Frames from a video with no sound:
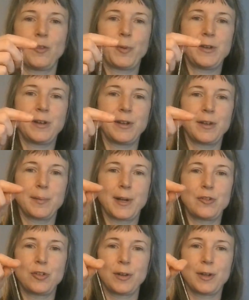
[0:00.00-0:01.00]
this particular
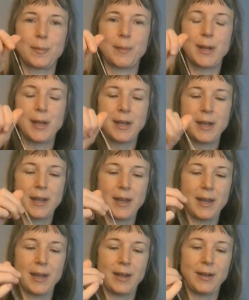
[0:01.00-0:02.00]
pendulum
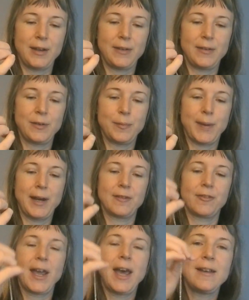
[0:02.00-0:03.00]
is made
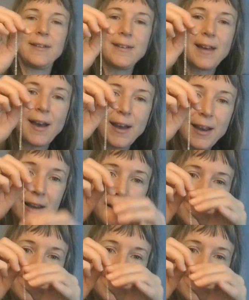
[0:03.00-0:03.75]
of cat's eye.